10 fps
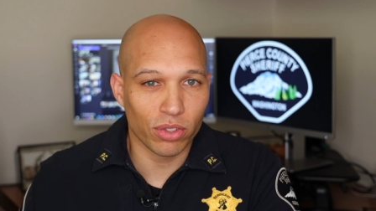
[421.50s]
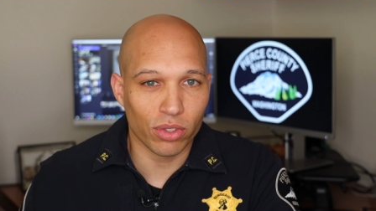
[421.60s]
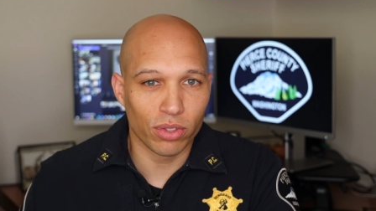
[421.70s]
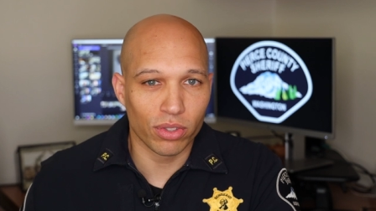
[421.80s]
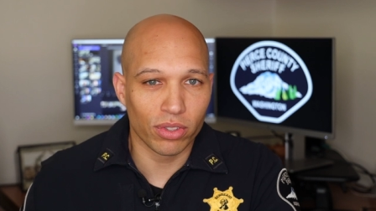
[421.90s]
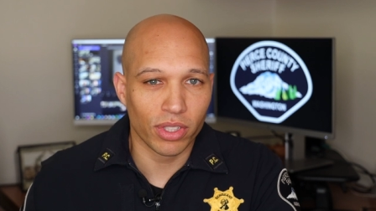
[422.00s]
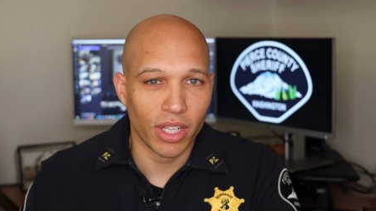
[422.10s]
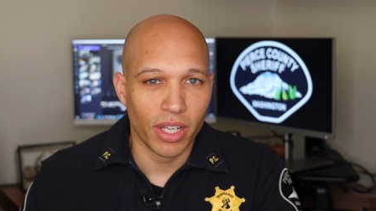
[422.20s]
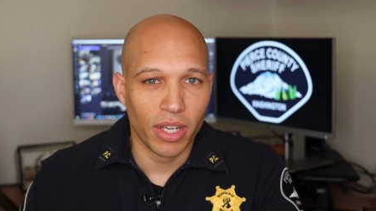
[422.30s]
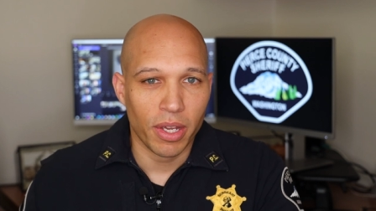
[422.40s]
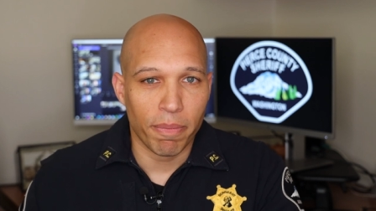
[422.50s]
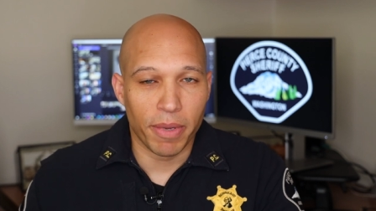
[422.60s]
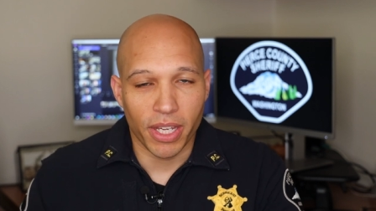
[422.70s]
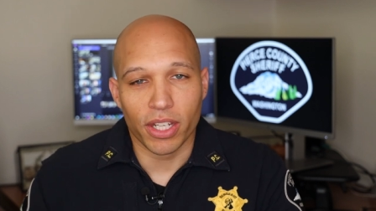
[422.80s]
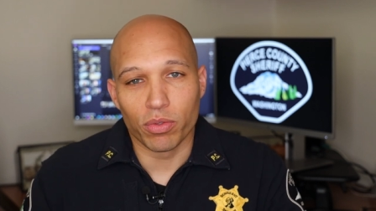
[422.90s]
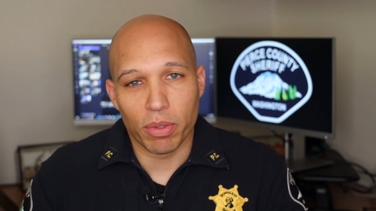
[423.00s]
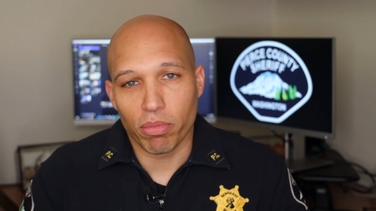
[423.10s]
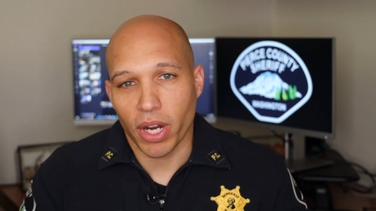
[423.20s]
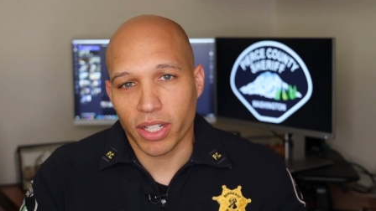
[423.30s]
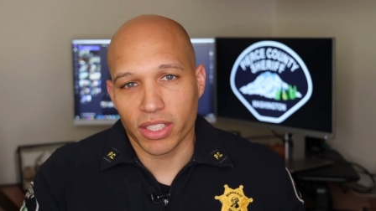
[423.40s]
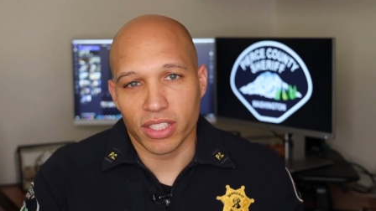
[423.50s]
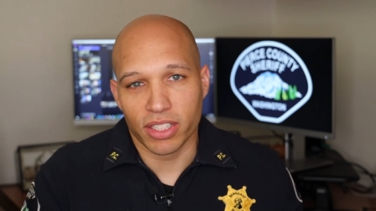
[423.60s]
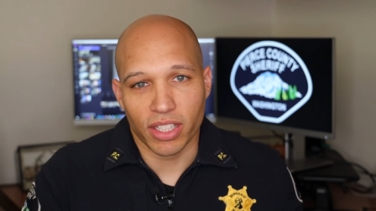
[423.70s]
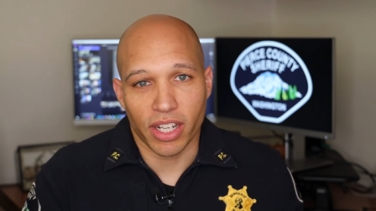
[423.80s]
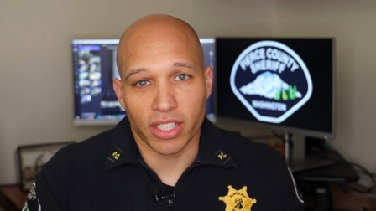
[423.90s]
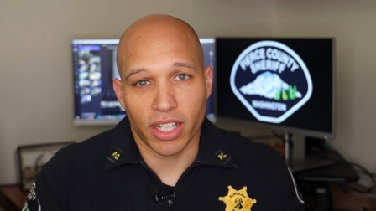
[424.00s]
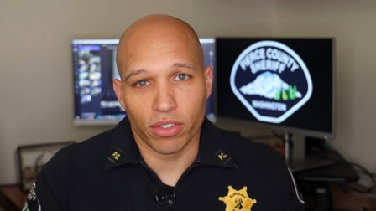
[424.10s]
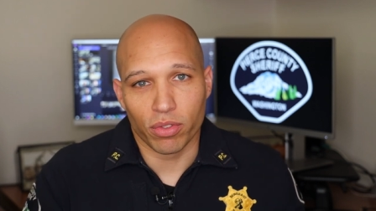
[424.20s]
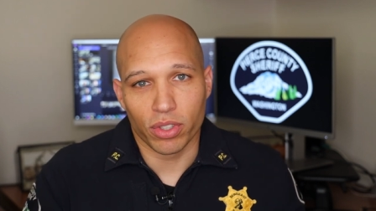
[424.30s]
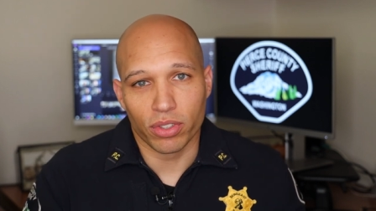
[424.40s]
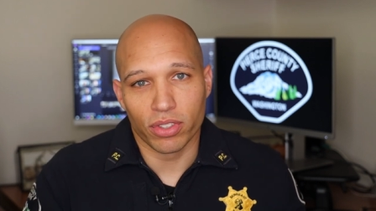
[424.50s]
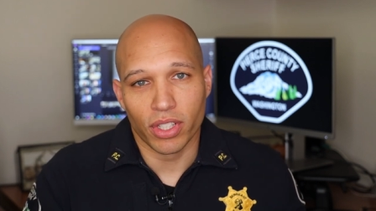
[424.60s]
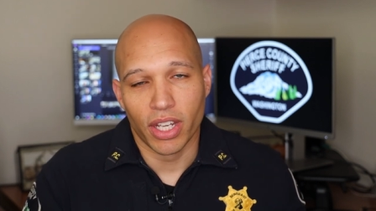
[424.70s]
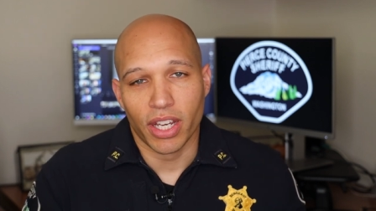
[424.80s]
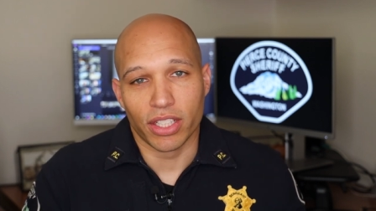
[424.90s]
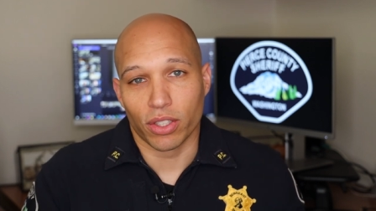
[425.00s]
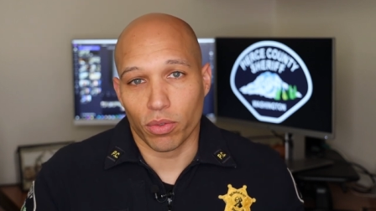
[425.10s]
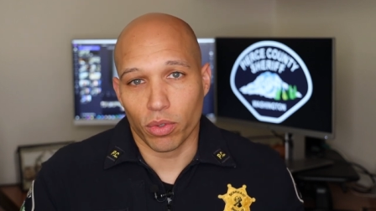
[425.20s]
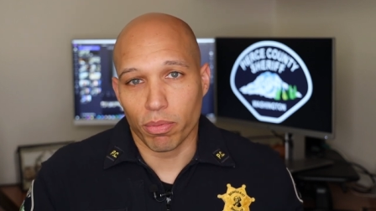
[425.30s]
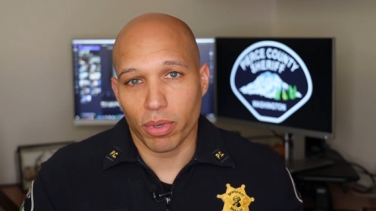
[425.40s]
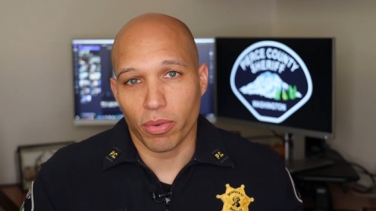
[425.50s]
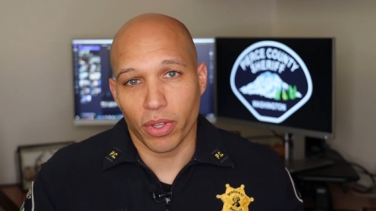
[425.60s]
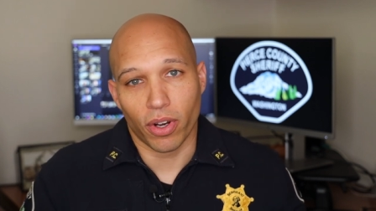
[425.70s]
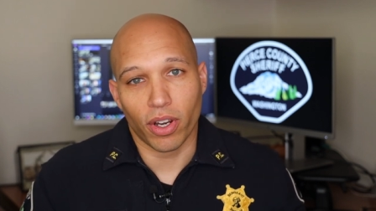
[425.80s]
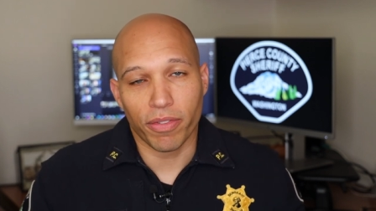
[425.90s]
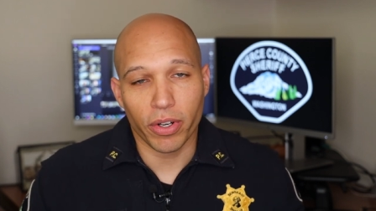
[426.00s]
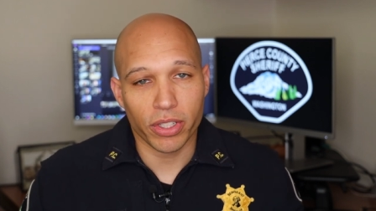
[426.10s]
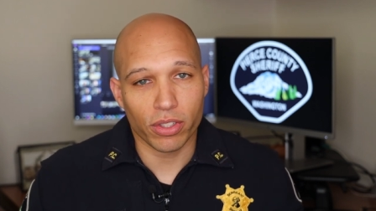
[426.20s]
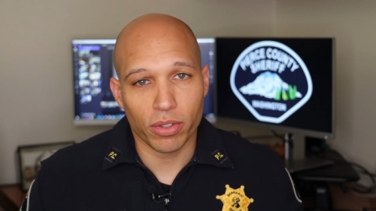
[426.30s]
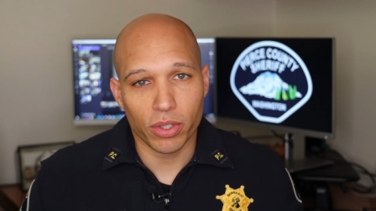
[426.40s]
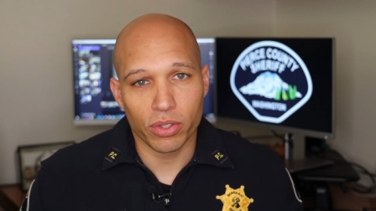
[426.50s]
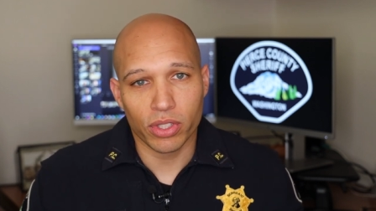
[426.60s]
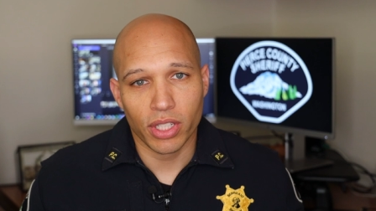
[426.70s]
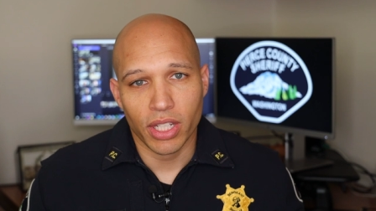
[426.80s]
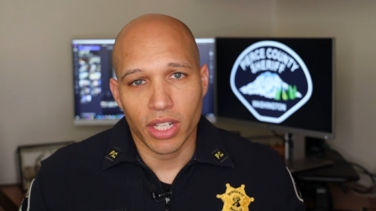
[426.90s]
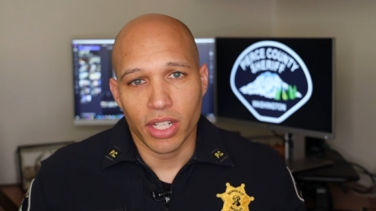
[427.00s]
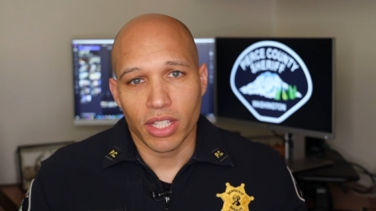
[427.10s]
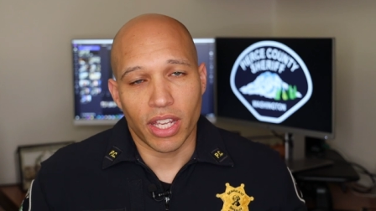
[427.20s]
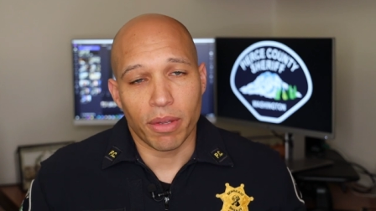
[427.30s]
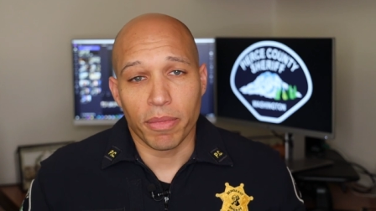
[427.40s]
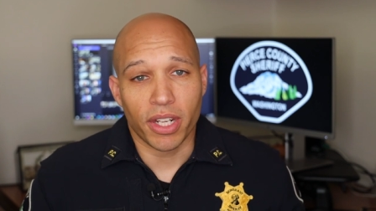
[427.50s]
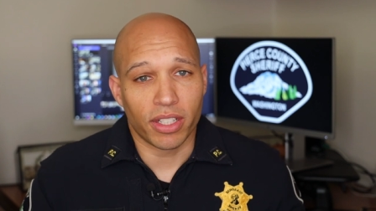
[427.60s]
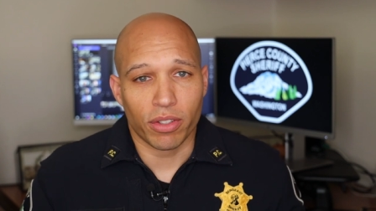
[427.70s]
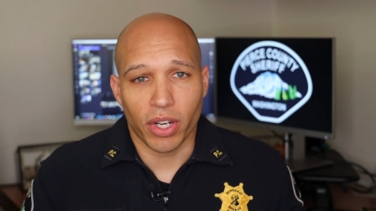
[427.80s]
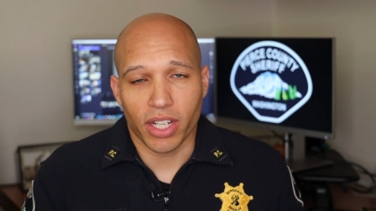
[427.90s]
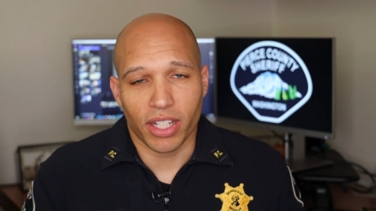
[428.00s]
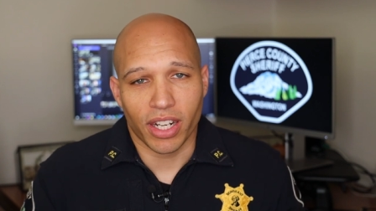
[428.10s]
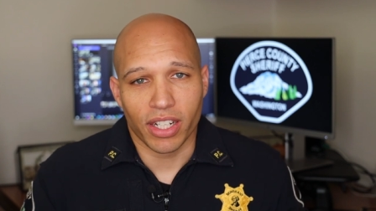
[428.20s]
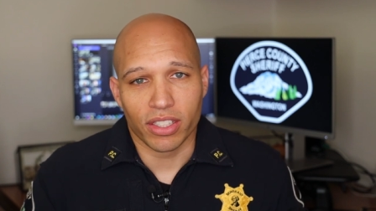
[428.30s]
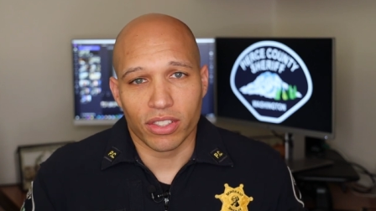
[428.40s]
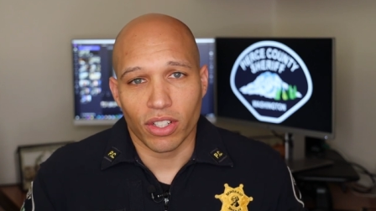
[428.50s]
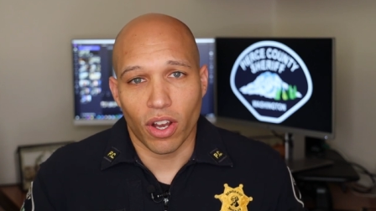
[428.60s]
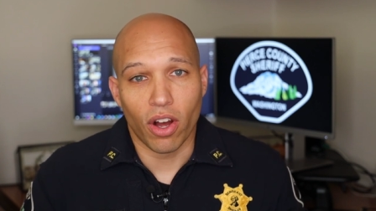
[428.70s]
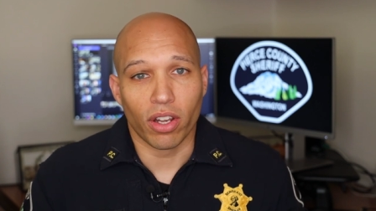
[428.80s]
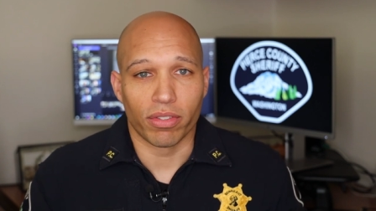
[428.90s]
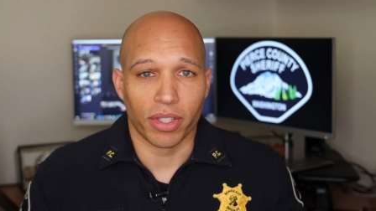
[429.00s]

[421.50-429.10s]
schools, because we practiced these lockdown drills as a group with all of our S R Os, they immediately recognized all of